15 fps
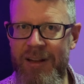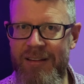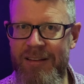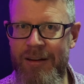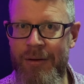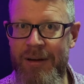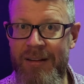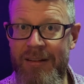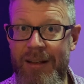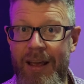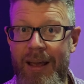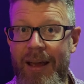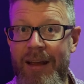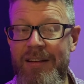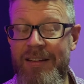series
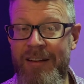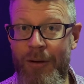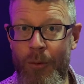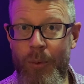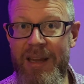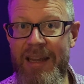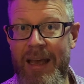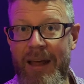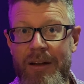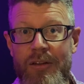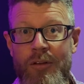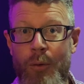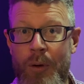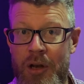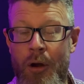until we get
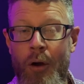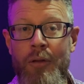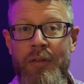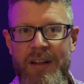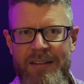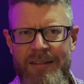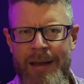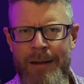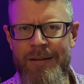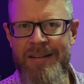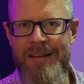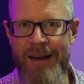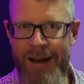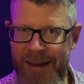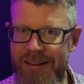to a note that sounds
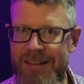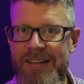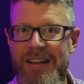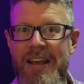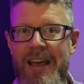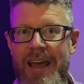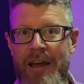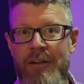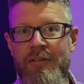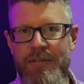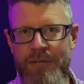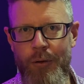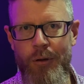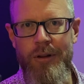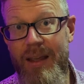nice and
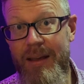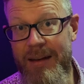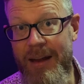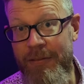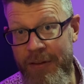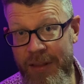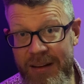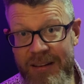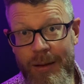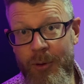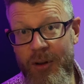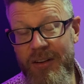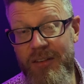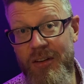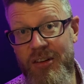full. Now for this, I'm
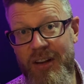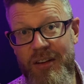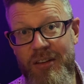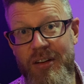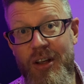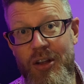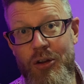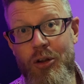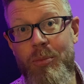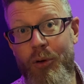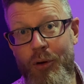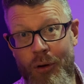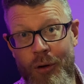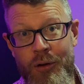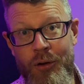going to suggest you
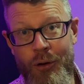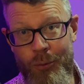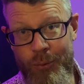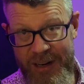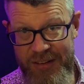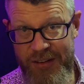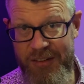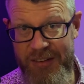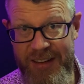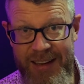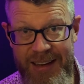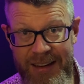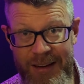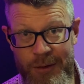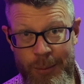put on your register
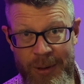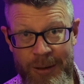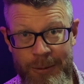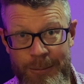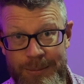key as well.